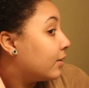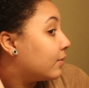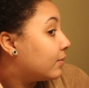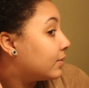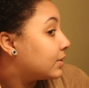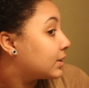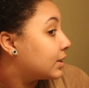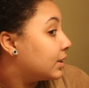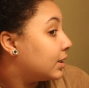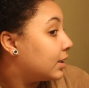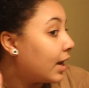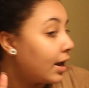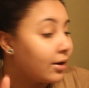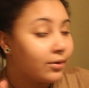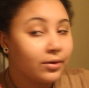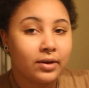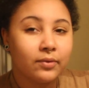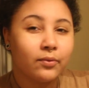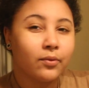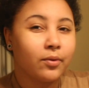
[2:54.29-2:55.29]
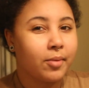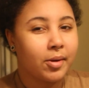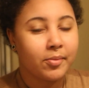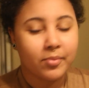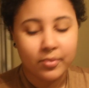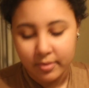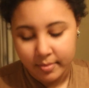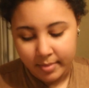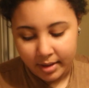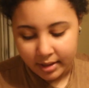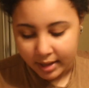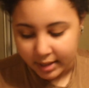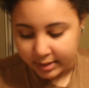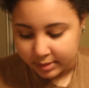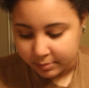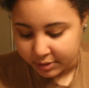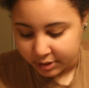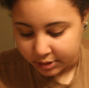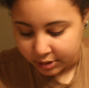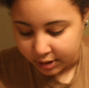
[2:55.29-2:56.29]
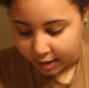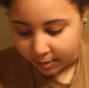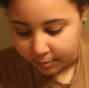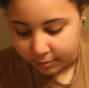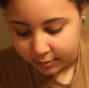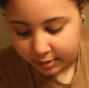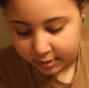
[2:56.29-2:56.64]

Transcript: What's good? I don't even remember when my last big chop